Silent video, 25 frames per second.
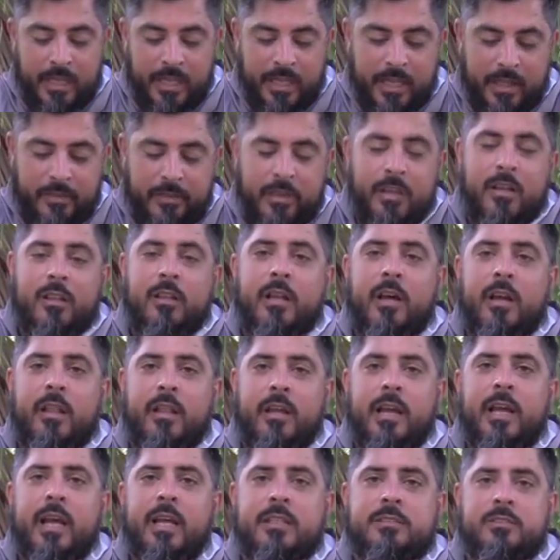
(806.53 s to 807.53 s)
And I think a lot
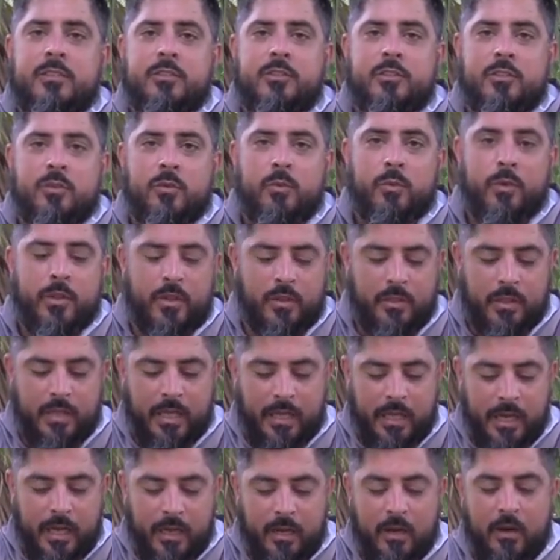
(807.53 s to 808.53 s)
of that has to do with
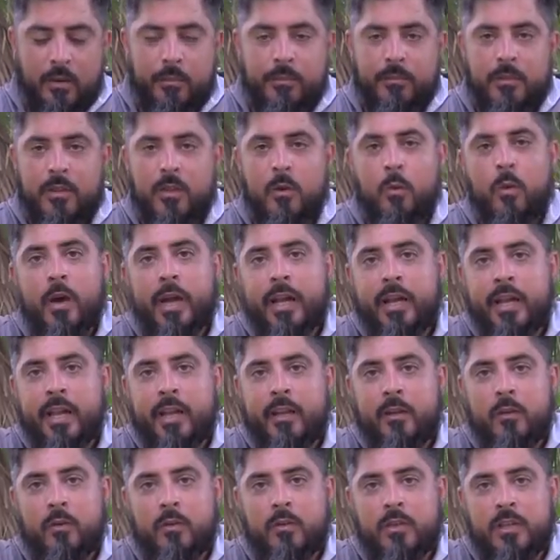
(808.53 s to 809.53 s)
the wide
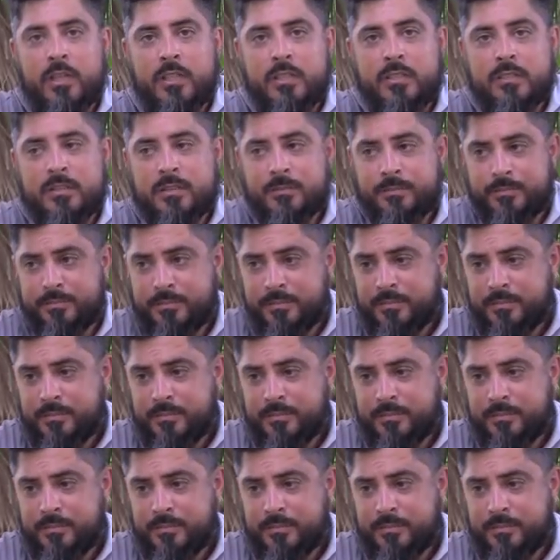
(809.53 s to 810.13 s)
angle, because